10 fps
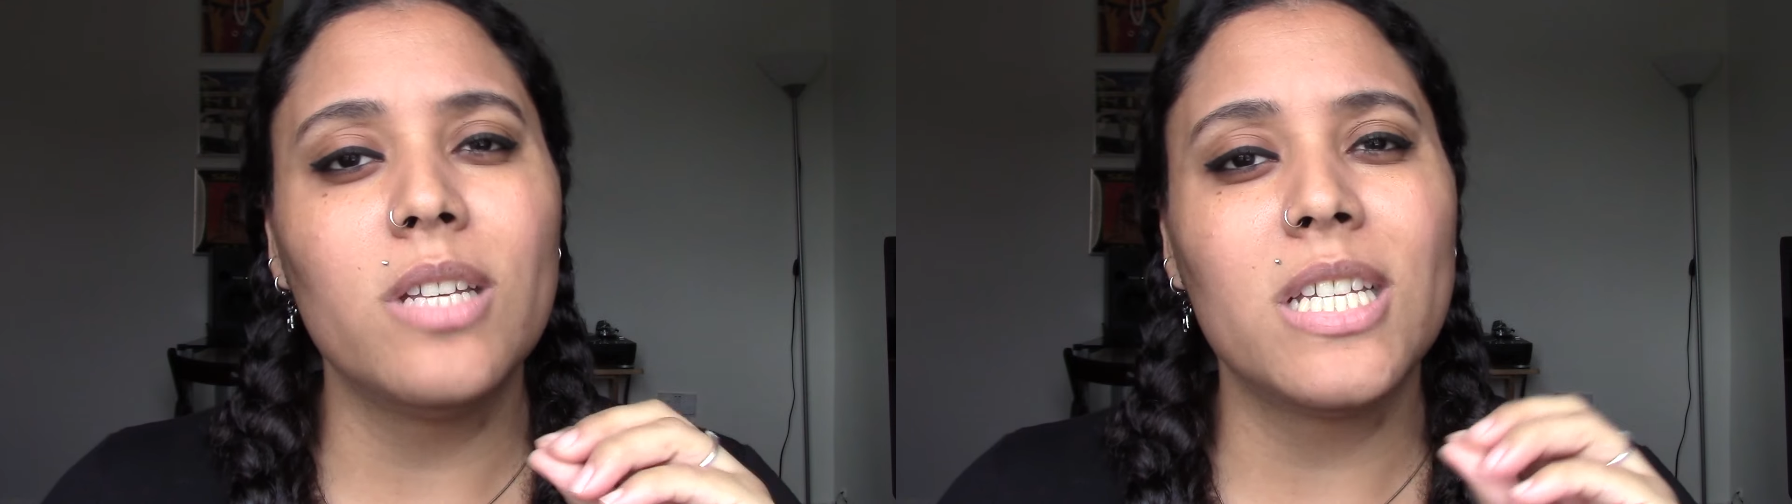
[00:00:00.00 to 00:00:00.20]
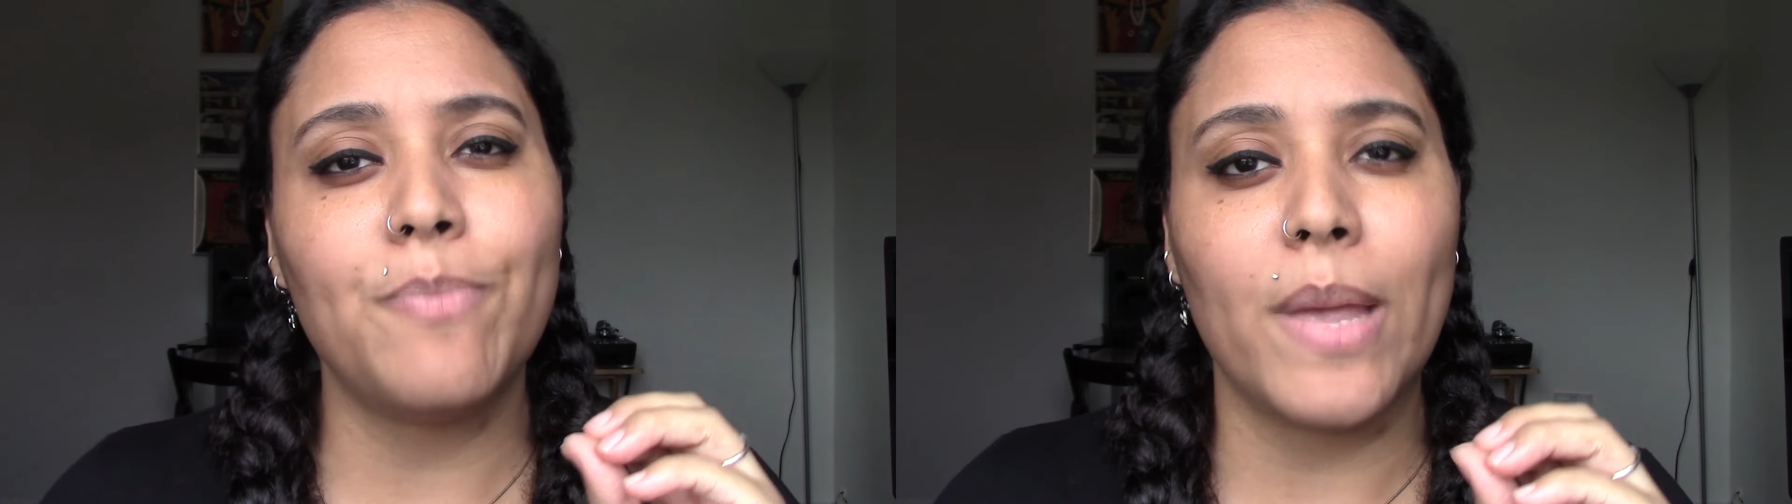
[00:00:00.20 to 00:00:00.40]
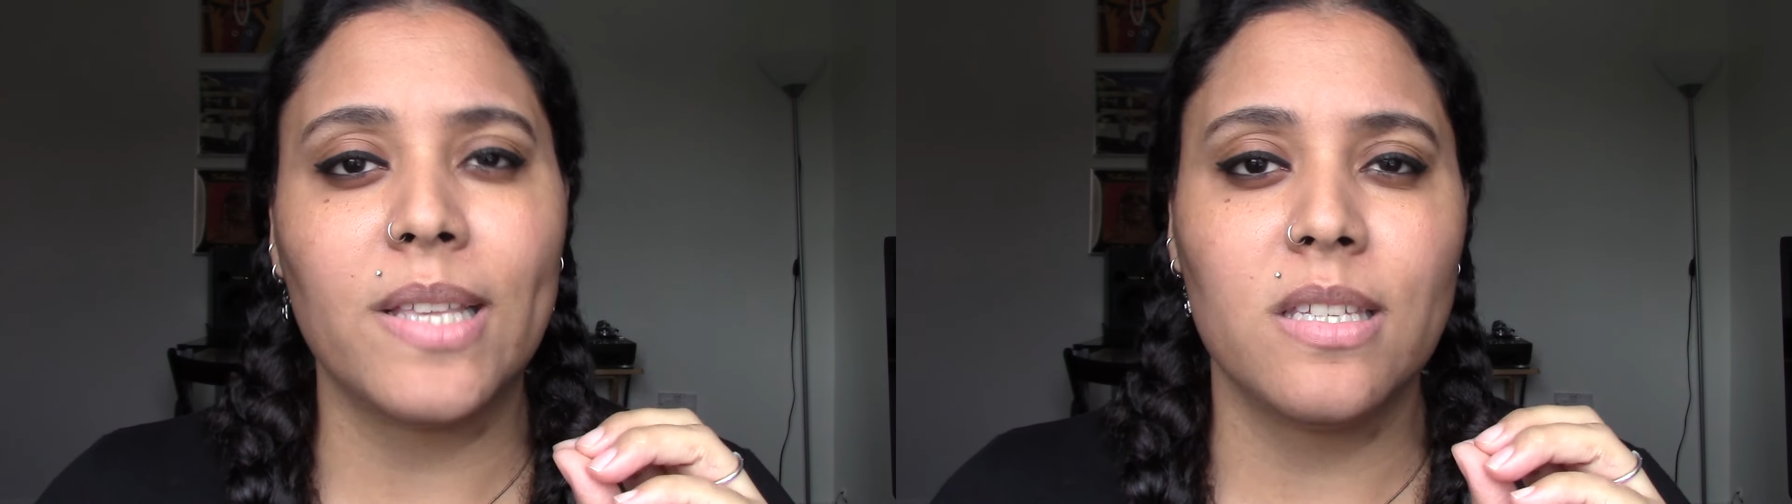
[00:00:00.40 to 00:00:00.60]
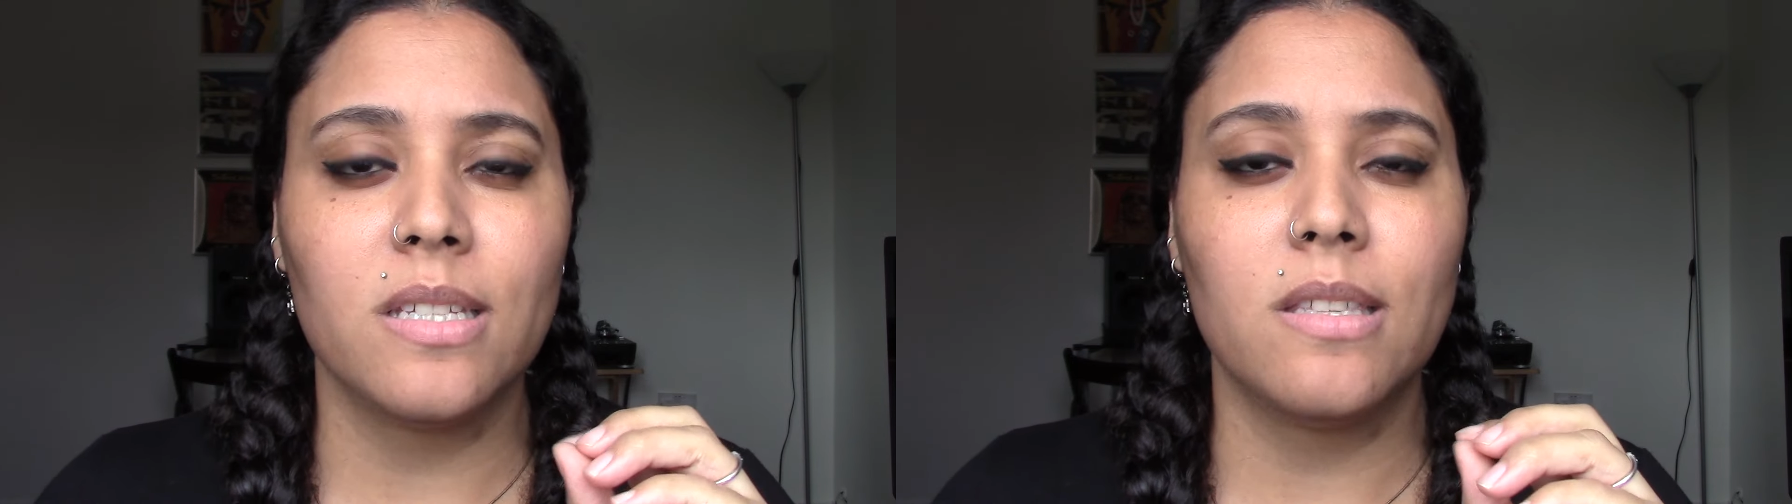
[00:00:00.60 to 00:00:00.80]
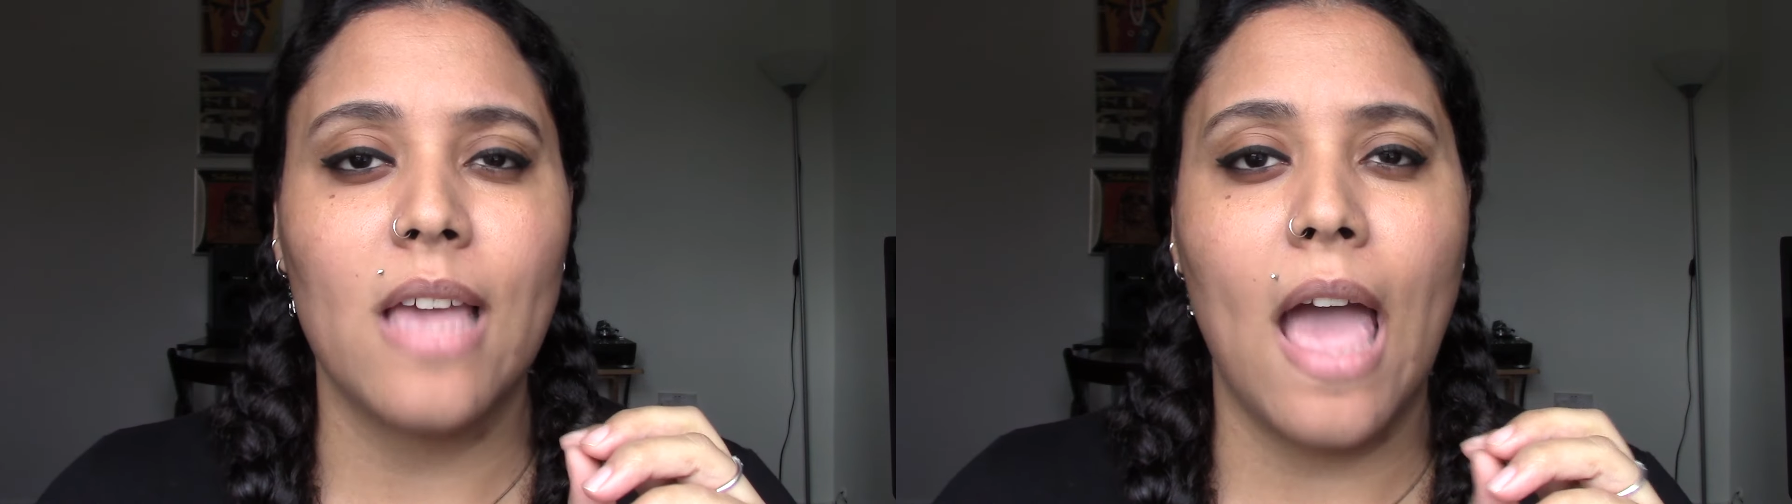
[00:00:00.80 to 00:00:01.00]

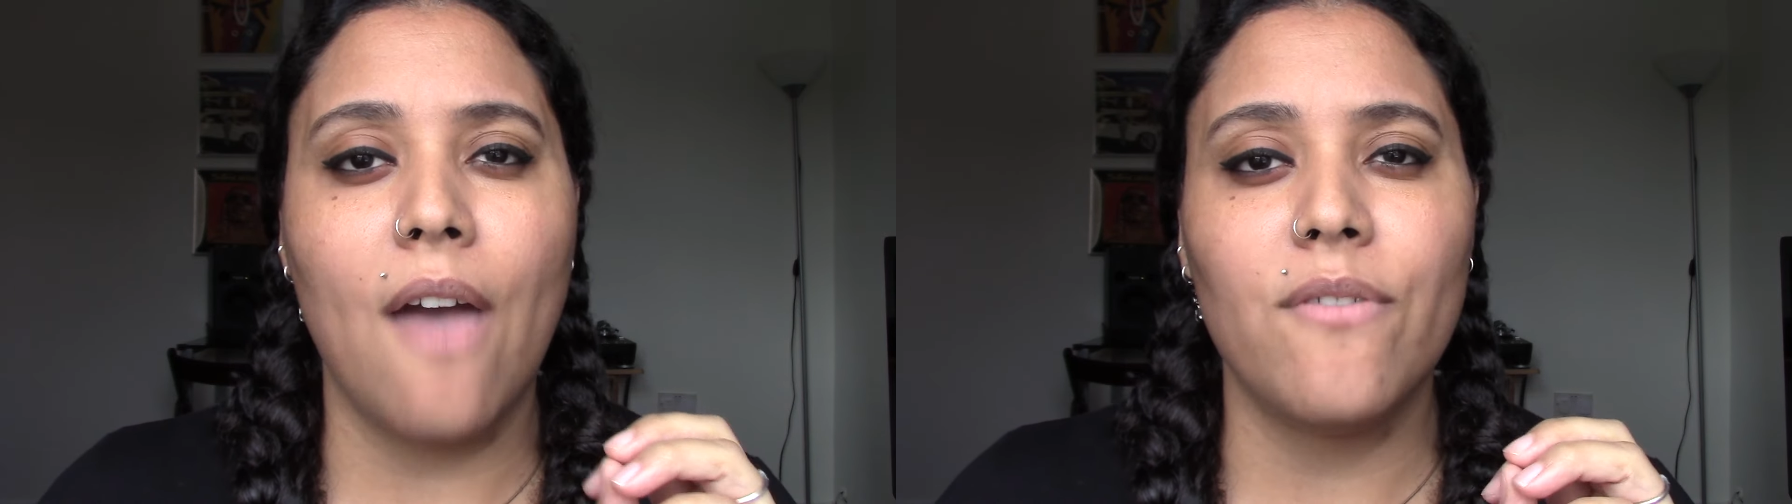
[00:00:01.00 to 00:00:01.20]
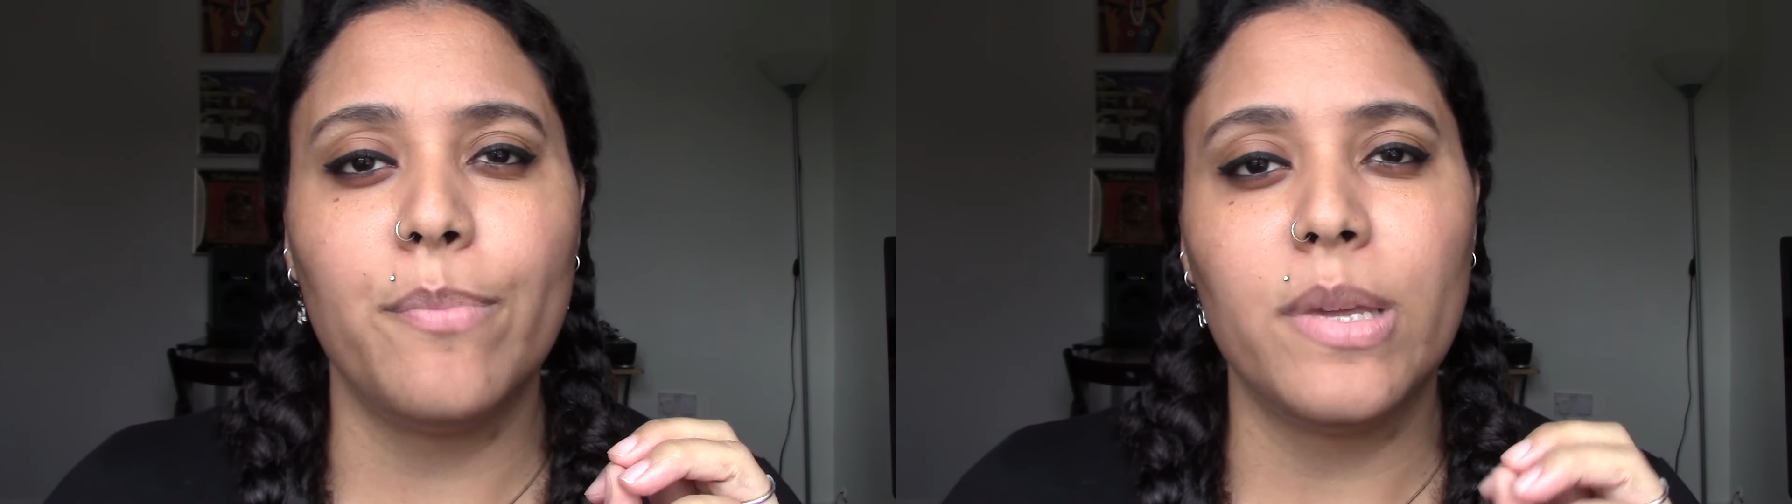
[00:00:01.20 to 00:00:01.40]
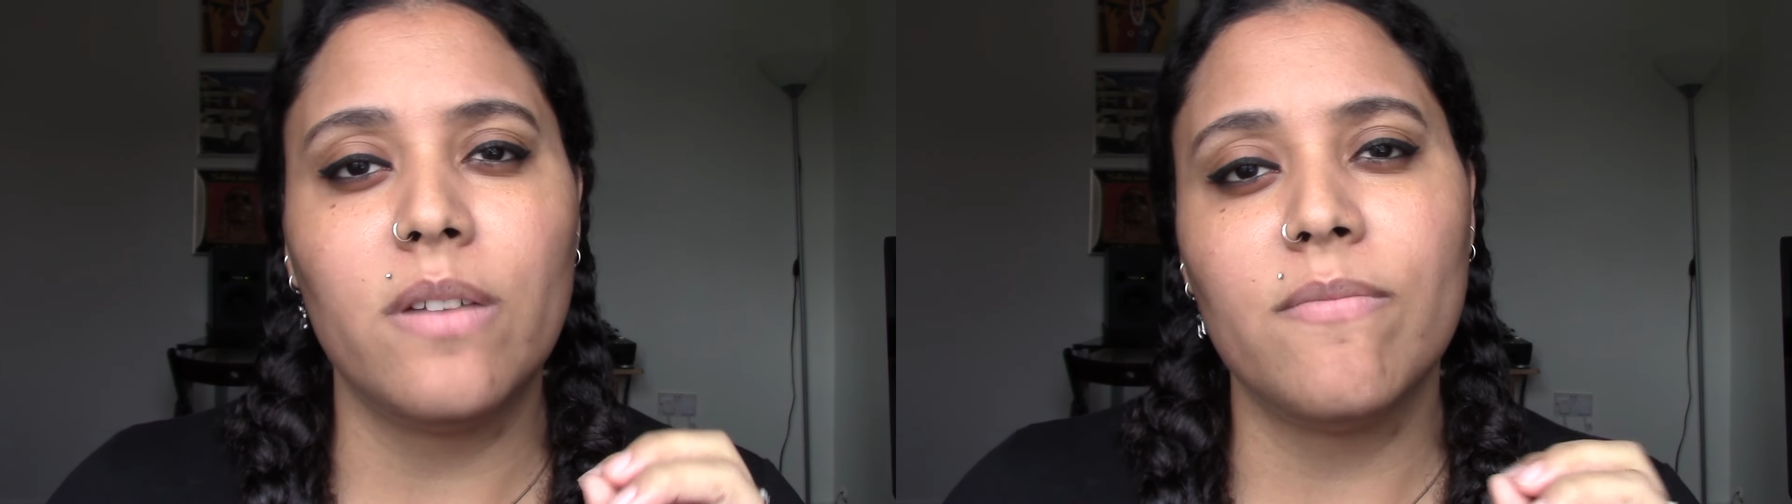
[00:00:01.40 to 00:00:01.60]
expecting to have a bit